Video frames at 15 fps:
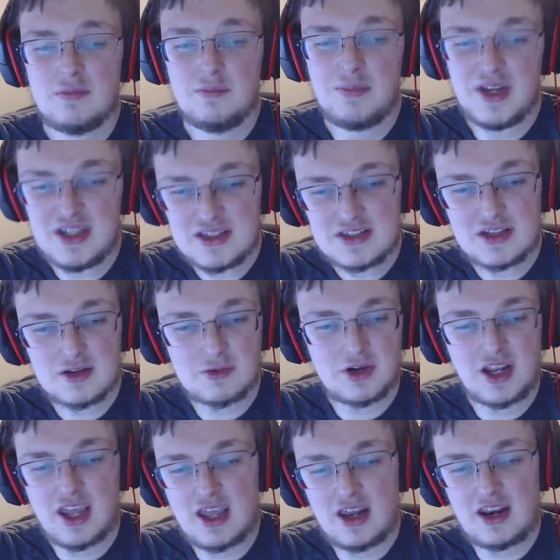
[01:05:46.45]
beats the
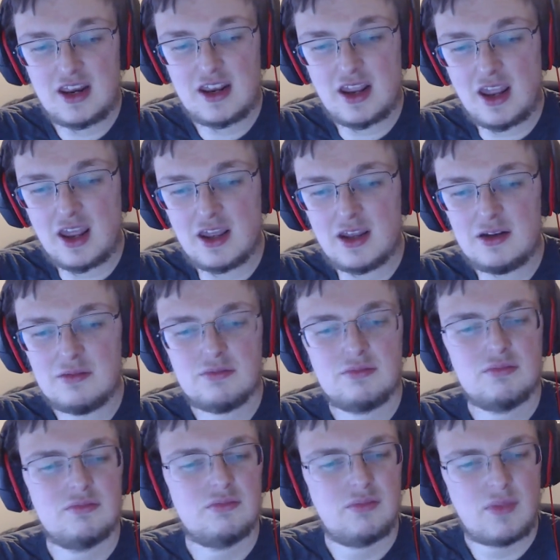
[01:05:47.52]
twenty eighty in
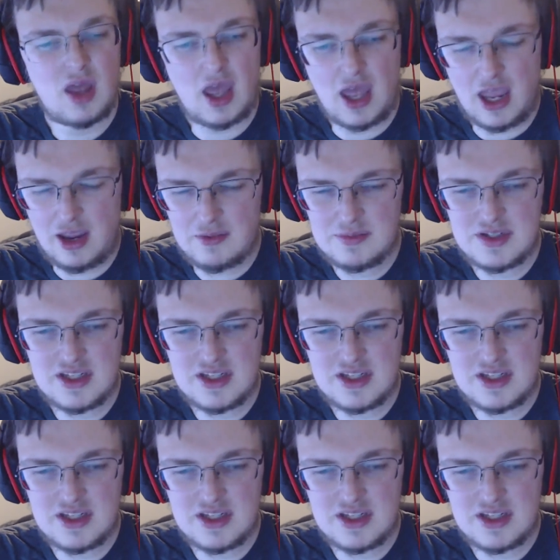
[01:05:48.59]
A M